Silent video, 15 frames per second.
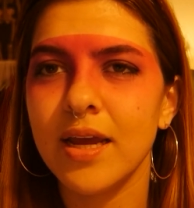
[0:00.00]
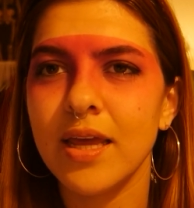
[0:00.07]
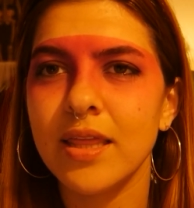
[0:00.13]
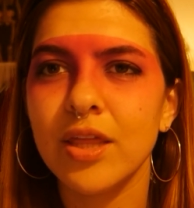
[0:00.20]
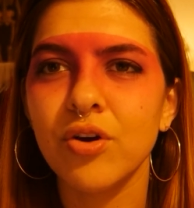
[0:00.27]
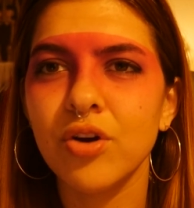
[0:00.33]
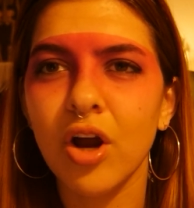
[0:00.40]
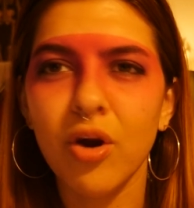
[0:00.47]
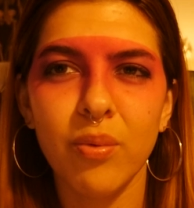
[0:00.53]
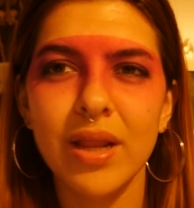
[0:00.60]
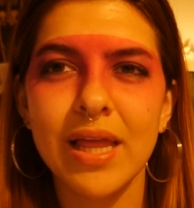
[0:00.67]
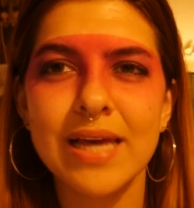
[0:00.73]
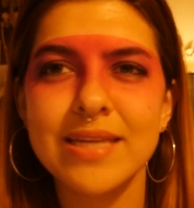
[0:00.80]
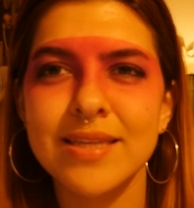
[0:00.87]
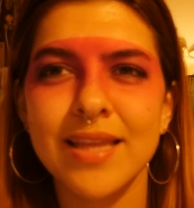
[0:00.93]
they're not
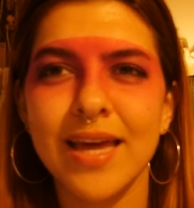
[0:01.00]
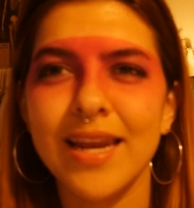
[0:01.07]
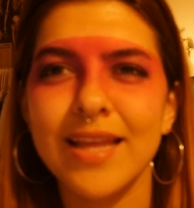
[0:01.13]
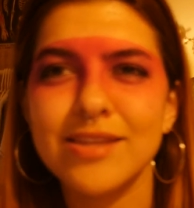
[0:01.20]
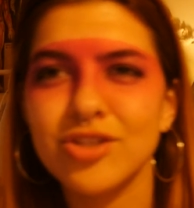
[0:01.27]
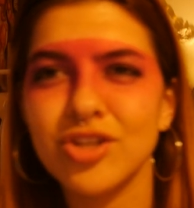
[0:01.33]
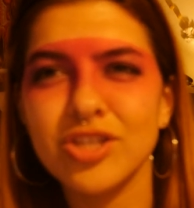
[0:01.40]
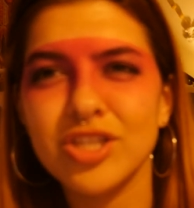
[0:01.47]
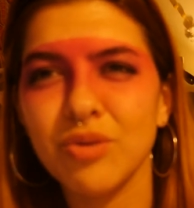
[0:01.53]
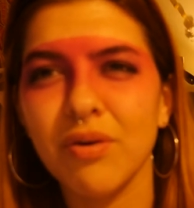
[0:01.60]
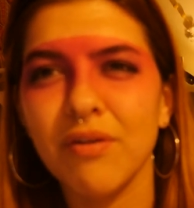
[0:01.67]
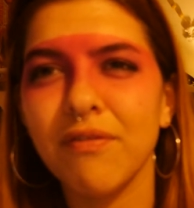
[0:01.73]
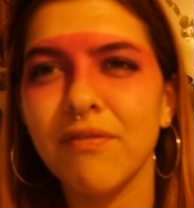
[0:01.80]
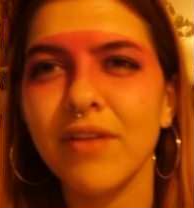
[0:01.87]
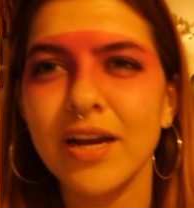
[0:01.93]
realizing that it's just a
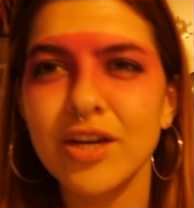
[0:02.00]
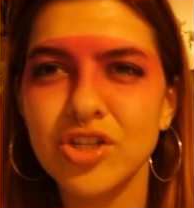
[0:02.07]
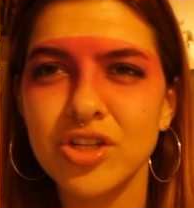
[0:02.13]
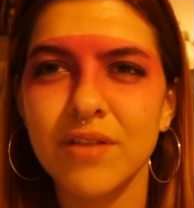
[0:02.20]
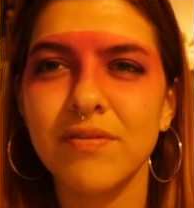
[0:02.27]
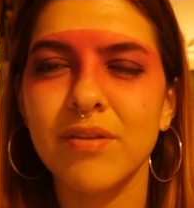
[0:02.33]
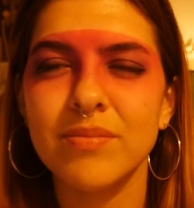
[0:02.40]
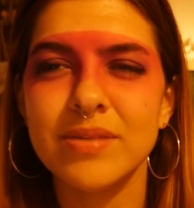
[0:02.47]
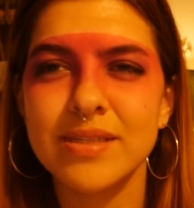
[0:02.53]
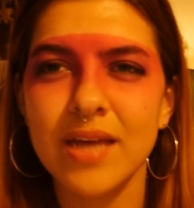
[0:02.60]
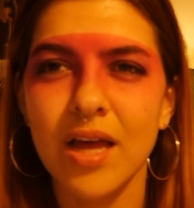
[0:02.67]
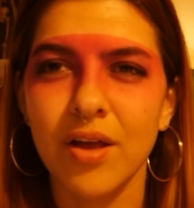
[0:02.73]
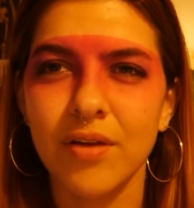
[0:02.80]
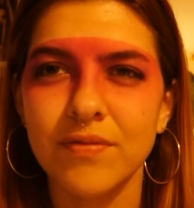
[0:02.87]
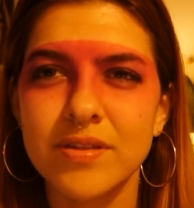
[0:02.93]
reflection of
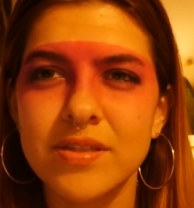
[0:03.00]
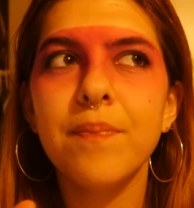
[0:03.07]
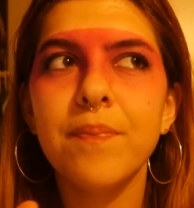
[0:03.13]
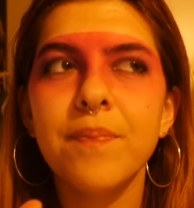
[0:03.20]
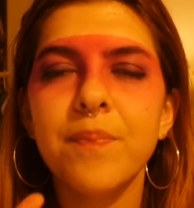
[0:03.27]
themselves.